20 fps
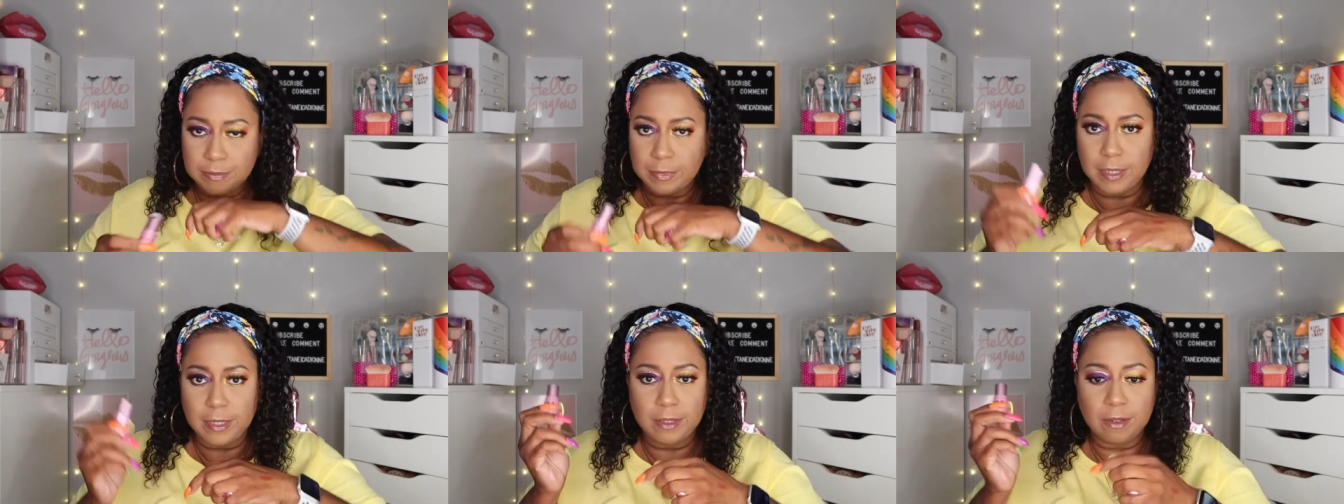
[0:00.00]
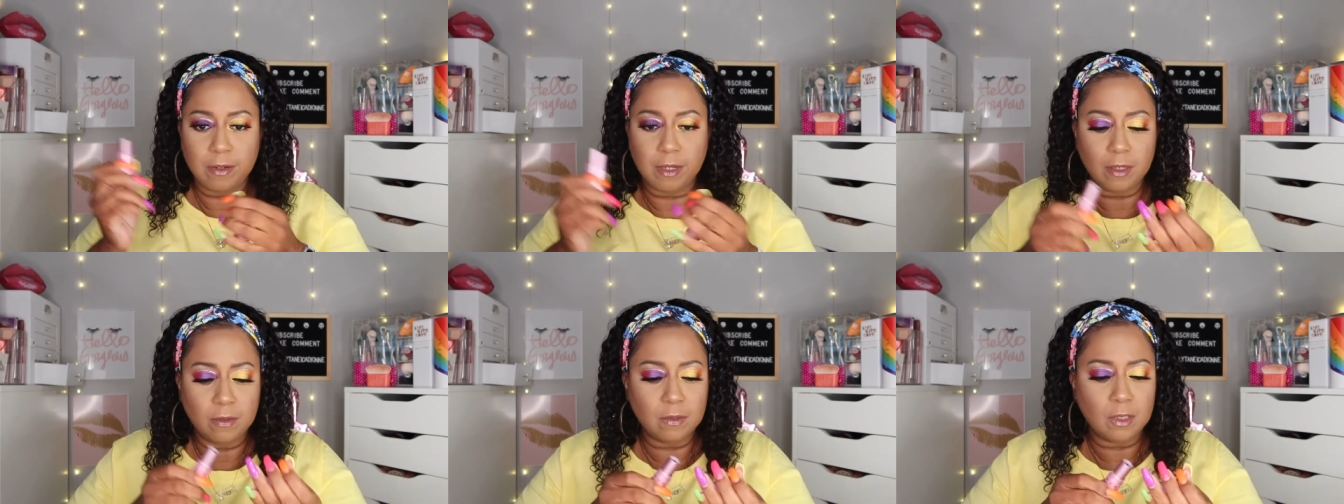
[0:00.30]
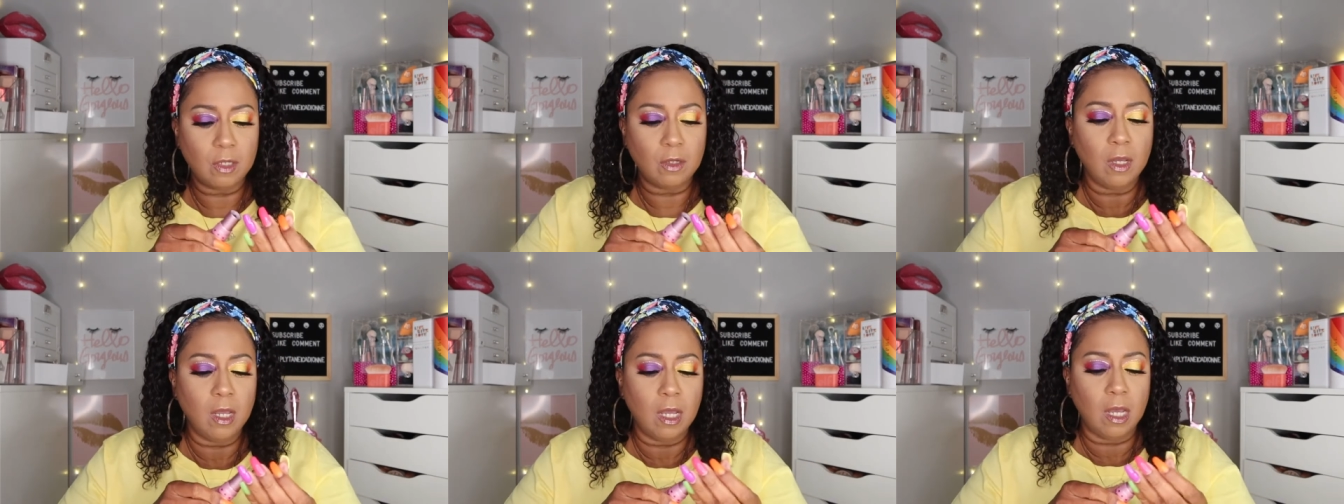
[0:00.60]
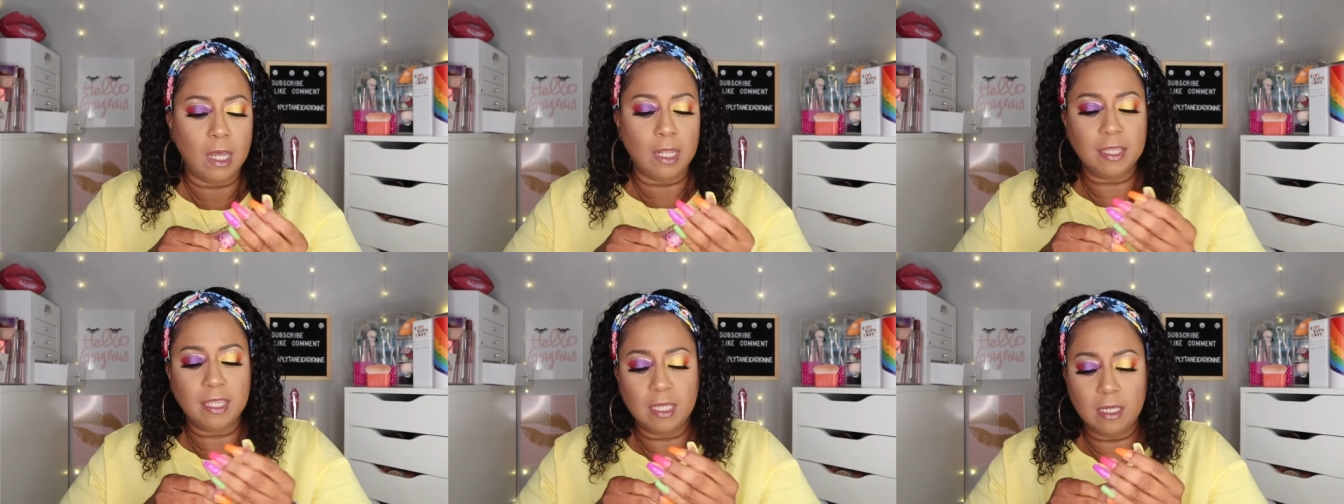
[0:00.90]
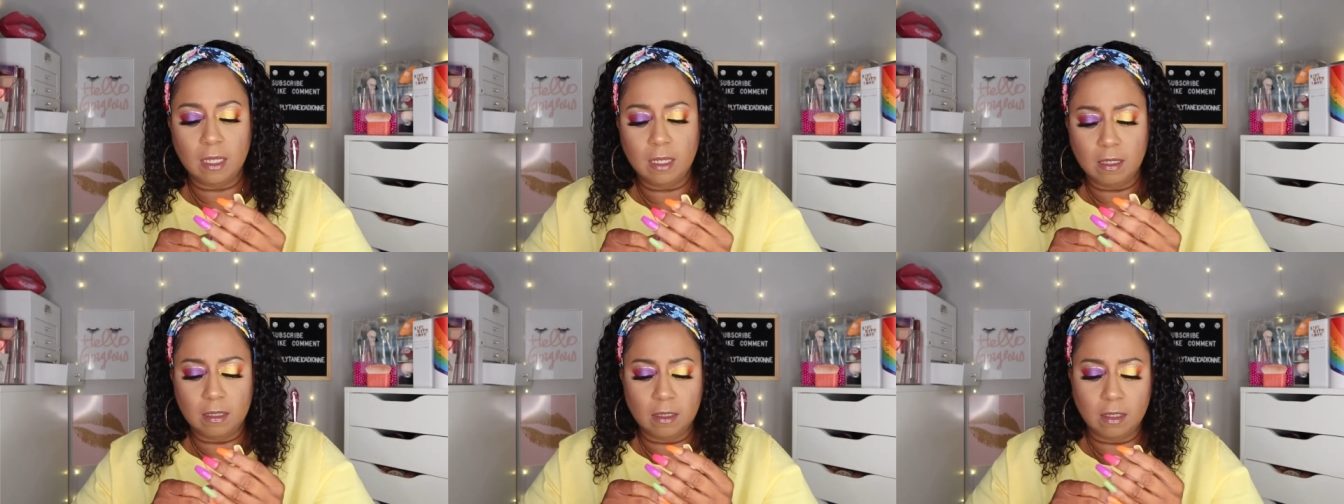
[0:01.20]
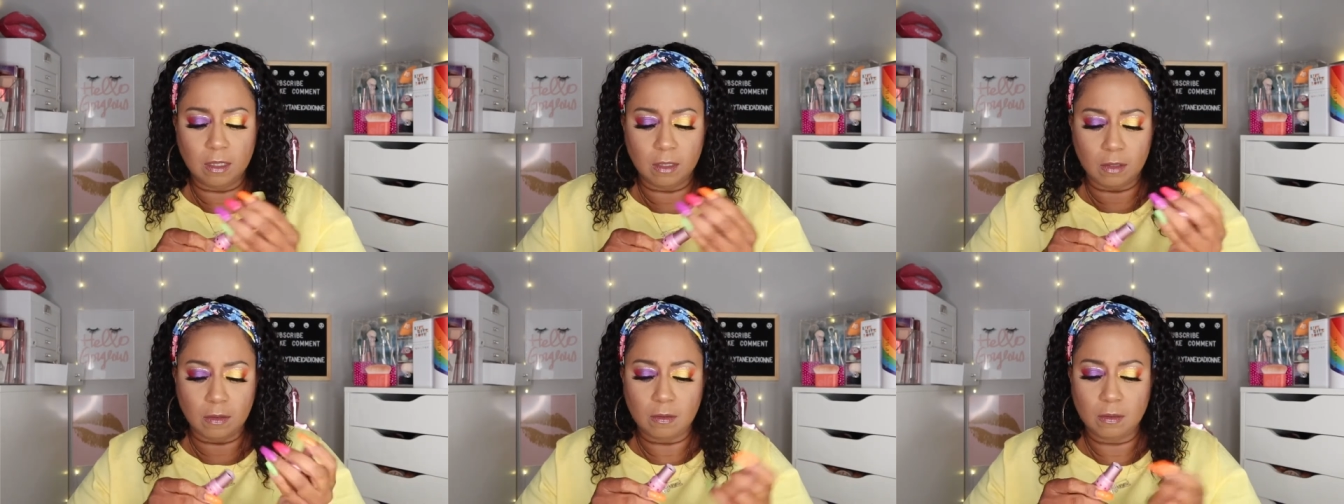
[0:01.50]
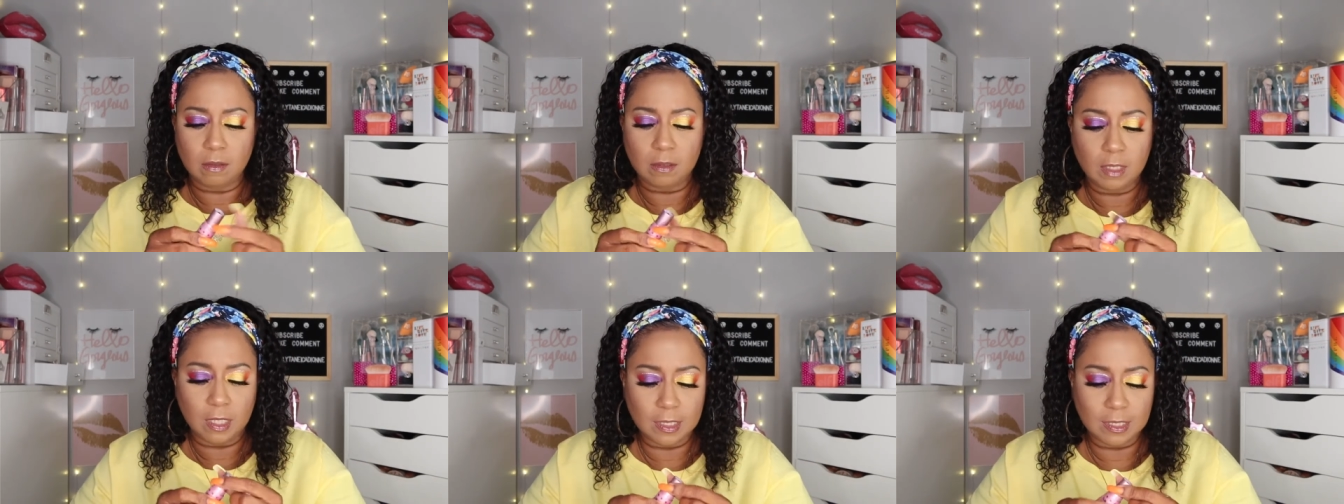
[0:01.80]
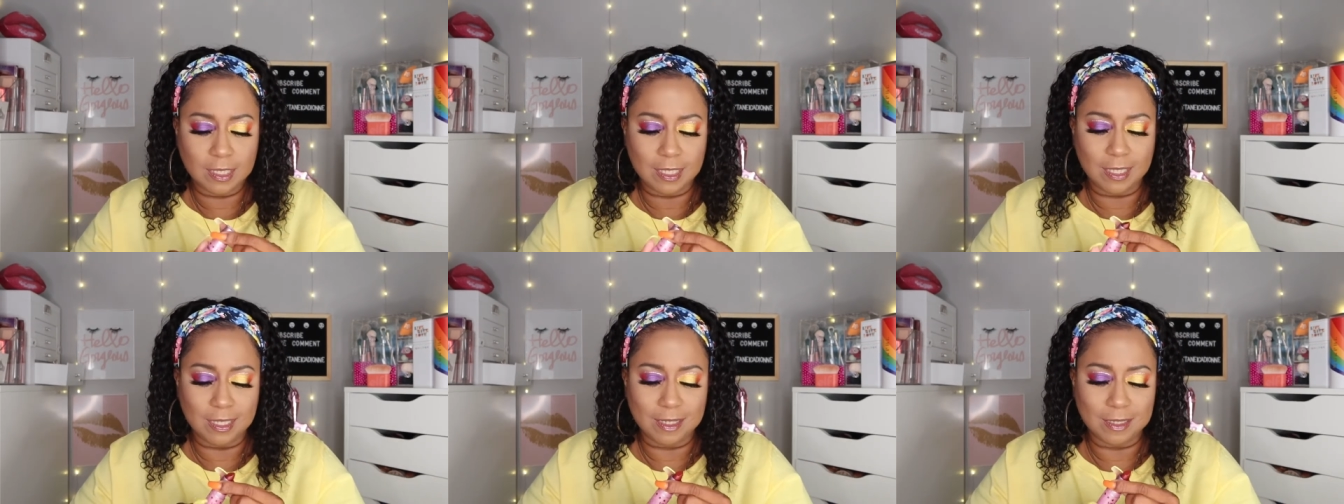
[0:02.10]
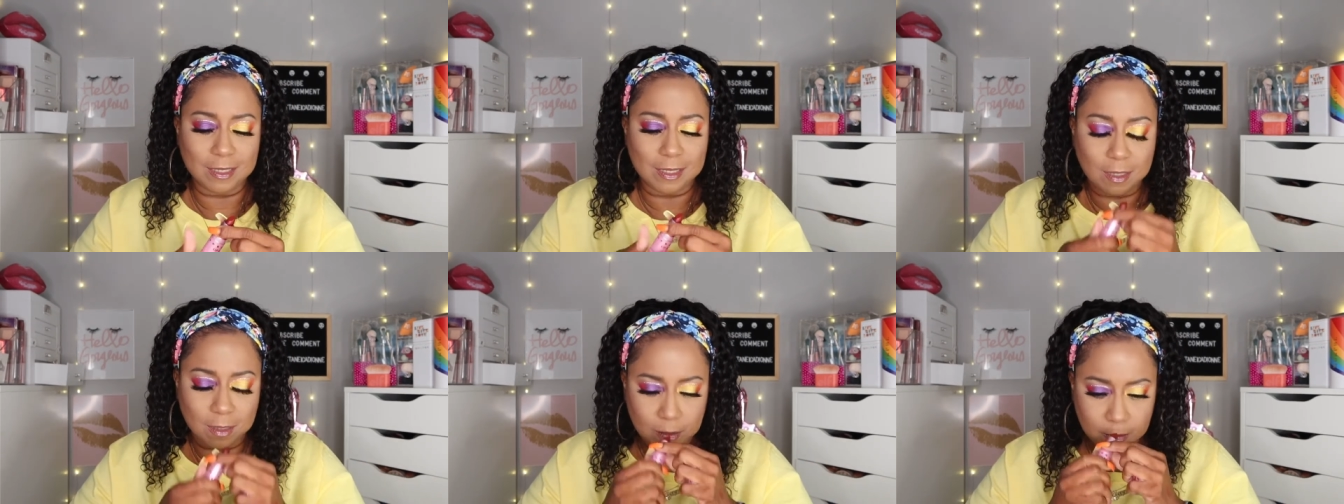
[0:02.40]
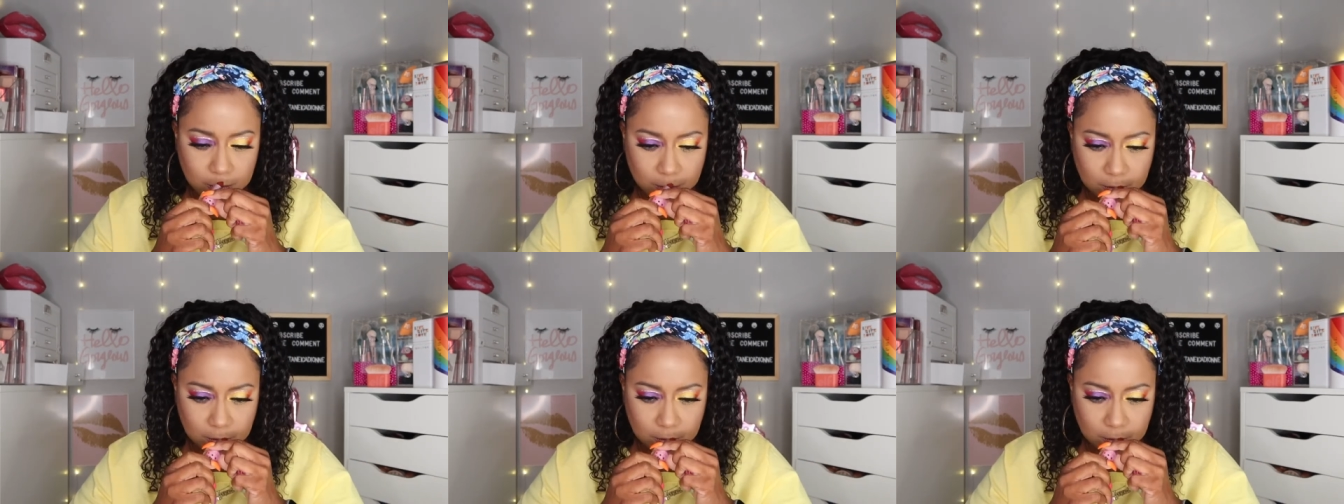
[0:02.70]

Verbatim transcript: Hell, I don't know. I think, no, that's this.